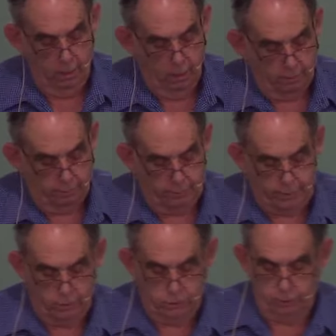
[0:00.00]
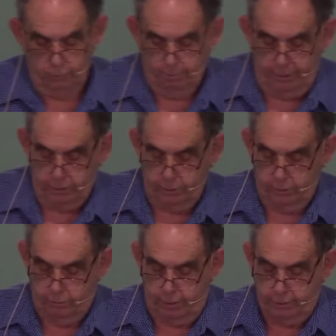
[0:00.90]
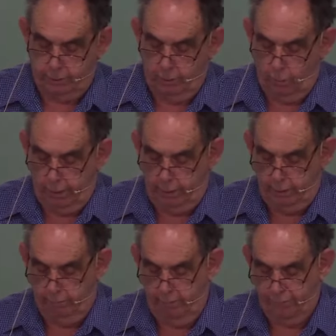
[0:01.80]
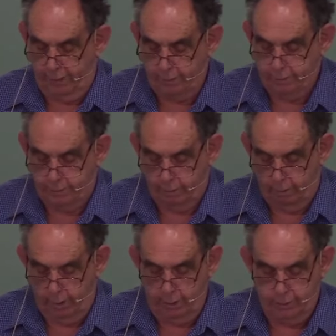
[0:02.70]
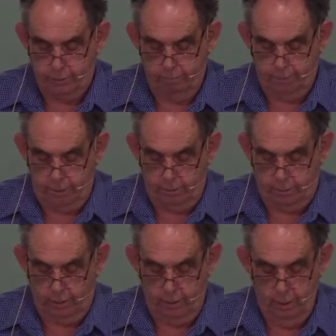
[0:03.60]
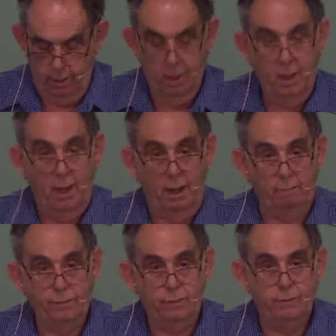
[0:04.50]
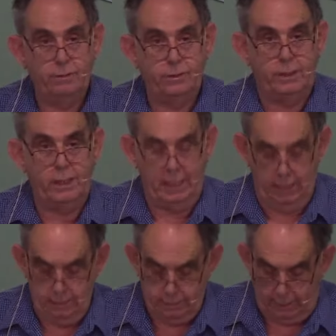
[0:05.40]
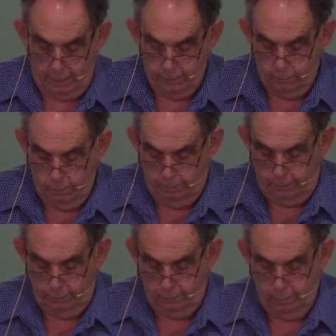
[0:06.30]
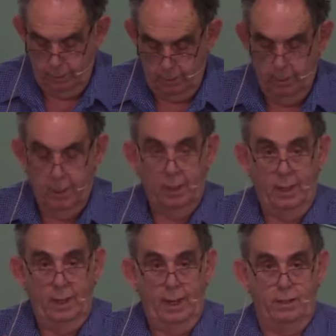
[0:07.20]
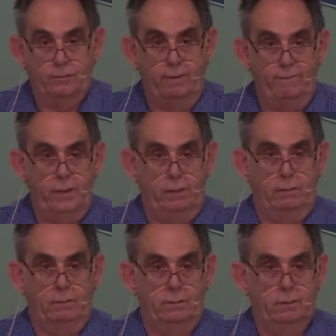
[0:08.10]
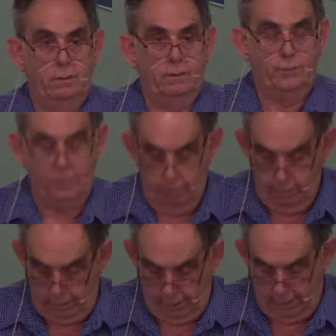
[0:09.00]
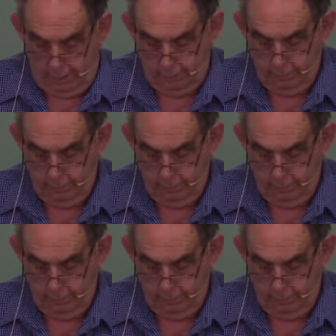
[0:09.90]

Her intention will be to dress in a way that reflects the grace and beauty of who she is as a woman, as revealed through her heart.